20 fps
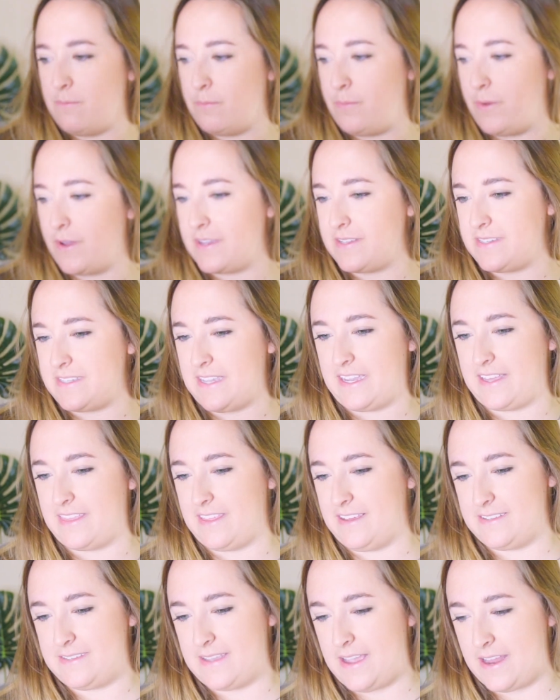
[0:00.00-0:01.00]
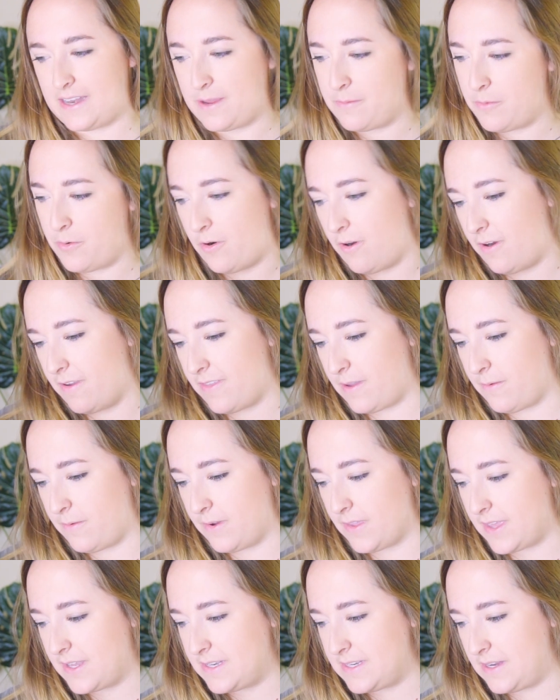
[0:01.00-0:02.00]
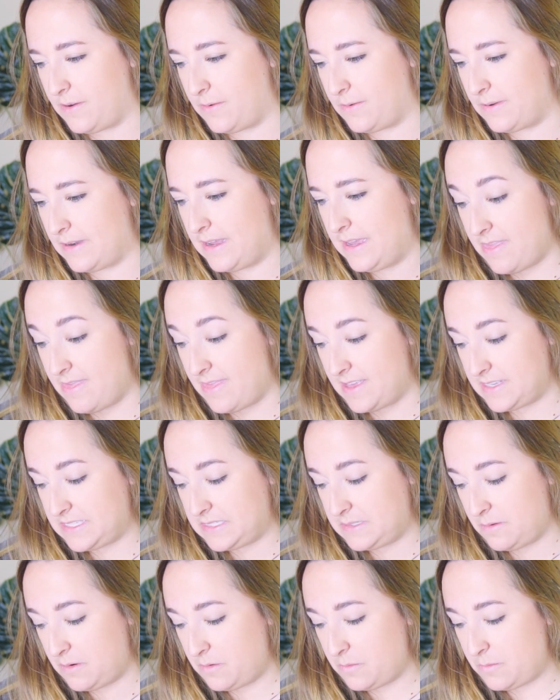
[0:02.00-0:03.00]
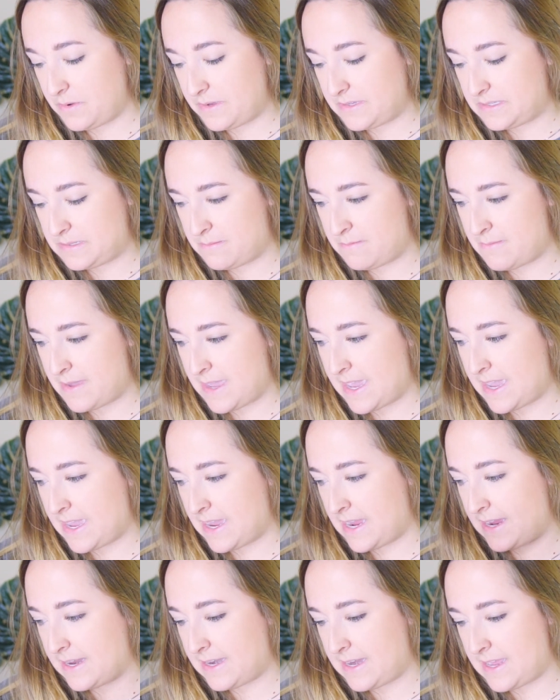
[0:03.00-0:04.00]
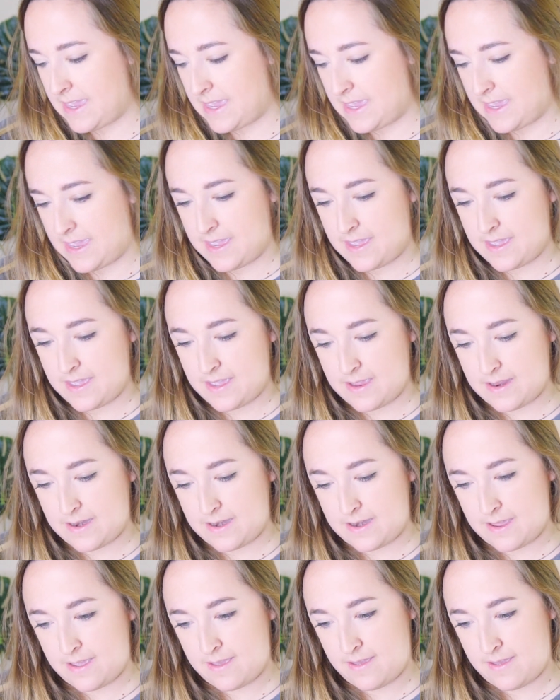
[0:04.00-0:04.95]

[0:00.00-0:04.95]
books like this anymore. They really don't. And this one was made in